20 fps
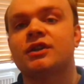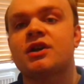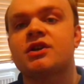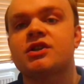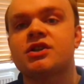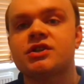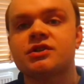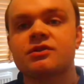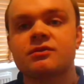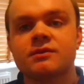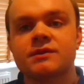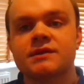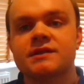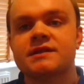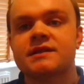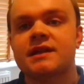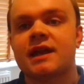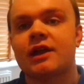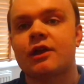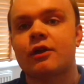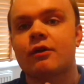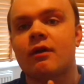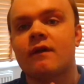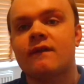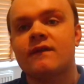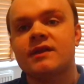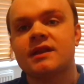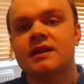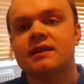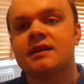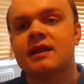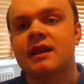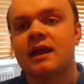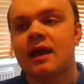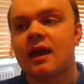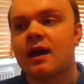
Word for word: I just want to say whoever did the,